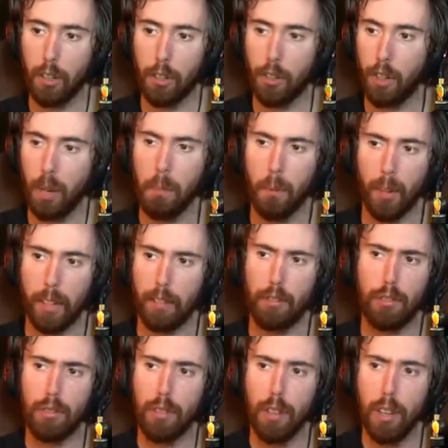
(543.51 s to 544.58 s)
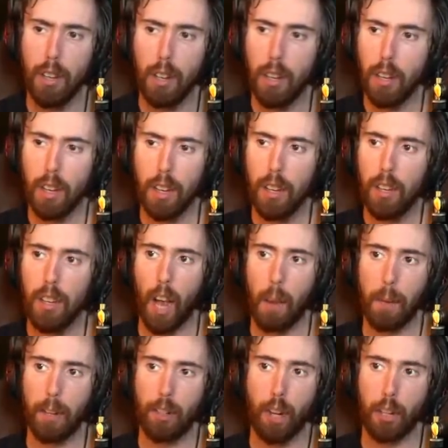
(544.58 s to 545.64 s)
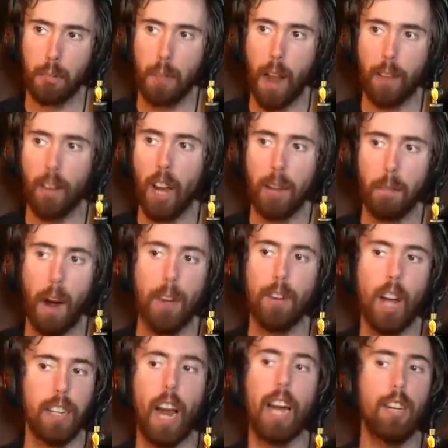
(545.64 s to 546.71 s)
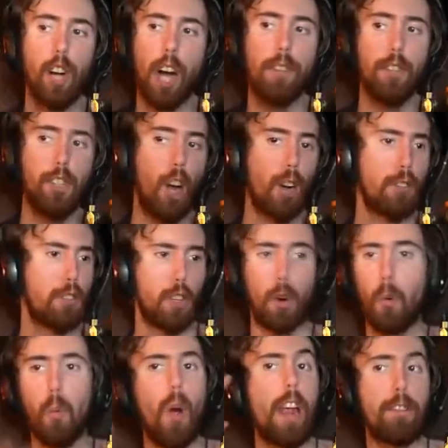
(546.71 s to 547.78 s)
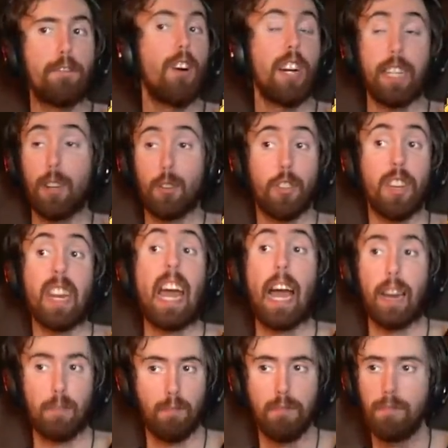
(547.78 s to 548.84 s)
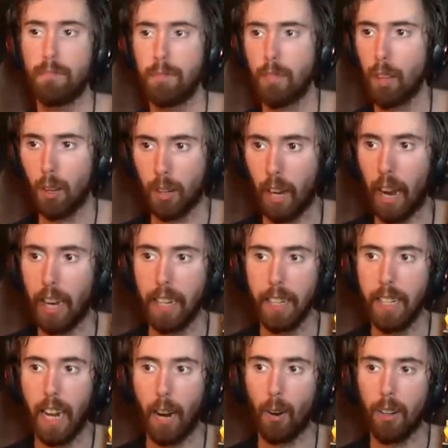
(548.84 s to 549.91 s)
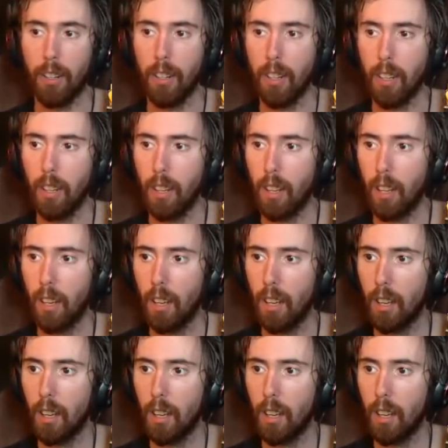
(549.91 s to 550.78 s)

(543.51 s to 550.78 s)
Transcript: giblets. I mean, trust me, I've got I've got 9/11 jokes that are way funnier than that. Okay, dude, I think Darren. we got a problem.